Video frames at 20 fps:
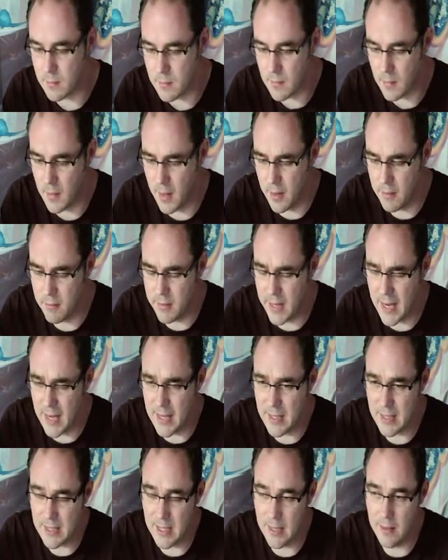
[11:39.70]
In
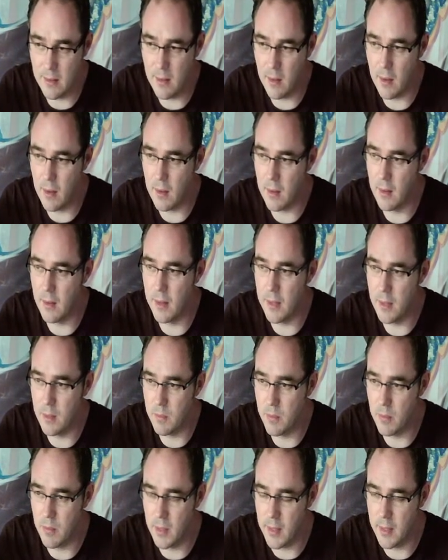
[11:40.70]
reality, in Darklight, you're
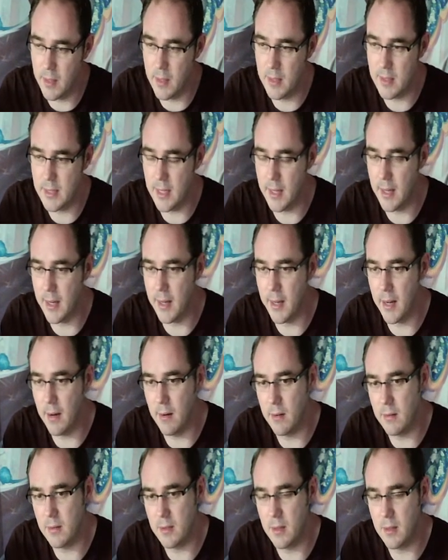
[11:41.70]
probably going to take a
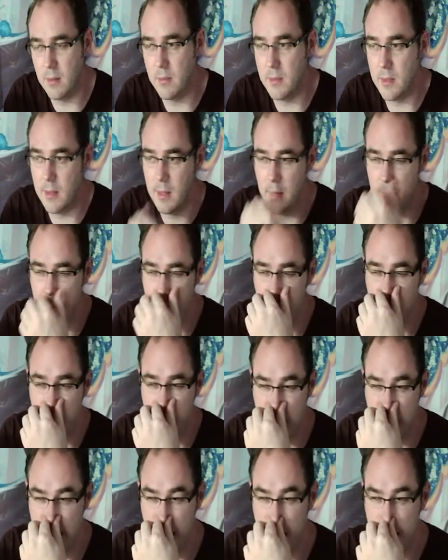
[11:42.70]
character up to level
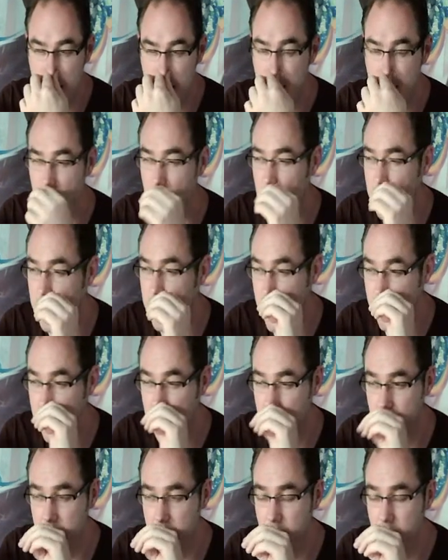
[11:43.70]
6 or
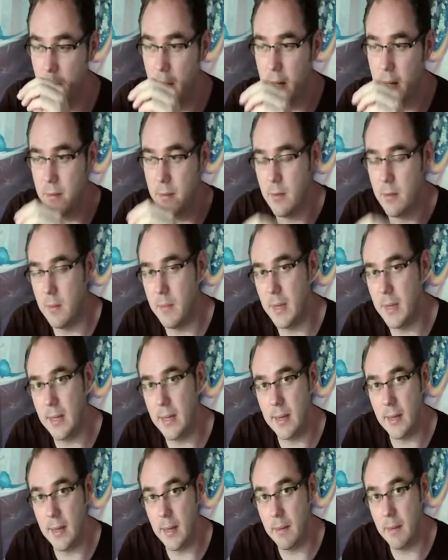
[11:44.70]
7 if you play through the main
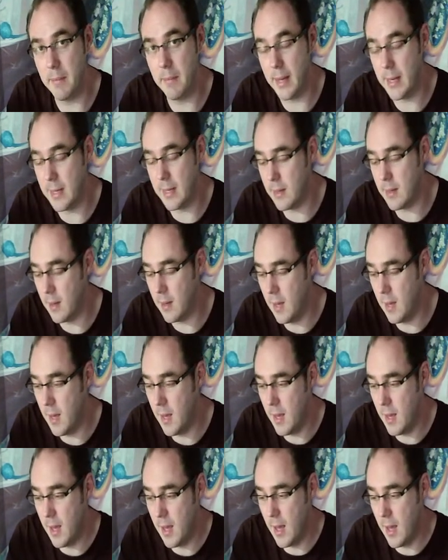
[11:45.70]
campaign,
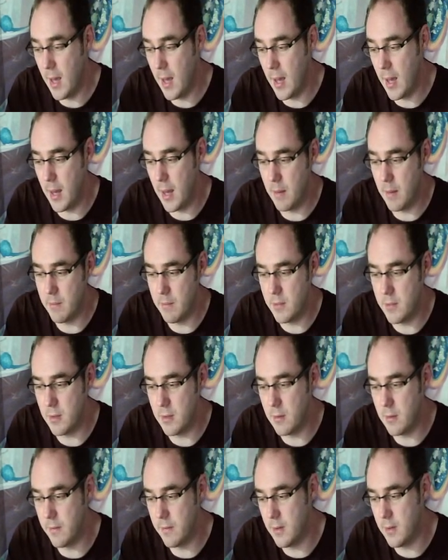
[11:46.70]
do
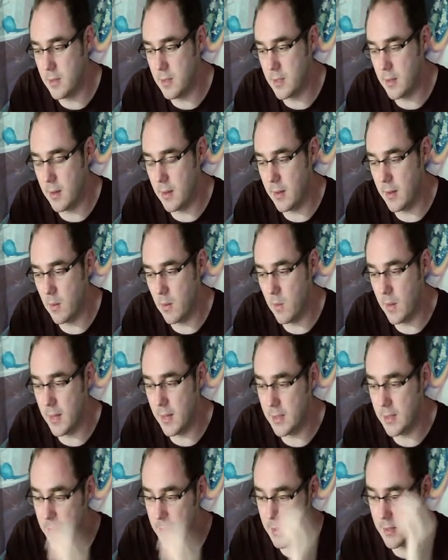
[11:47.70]
a few side
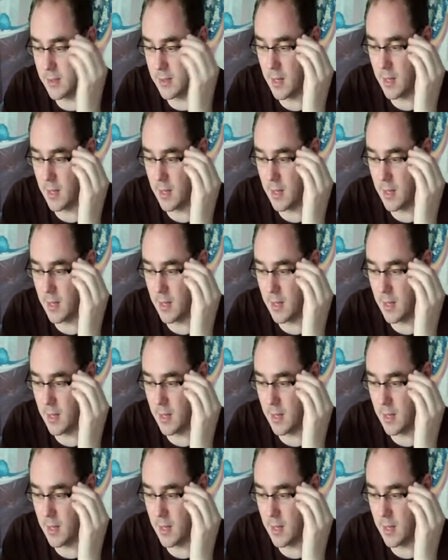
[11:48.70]
quests.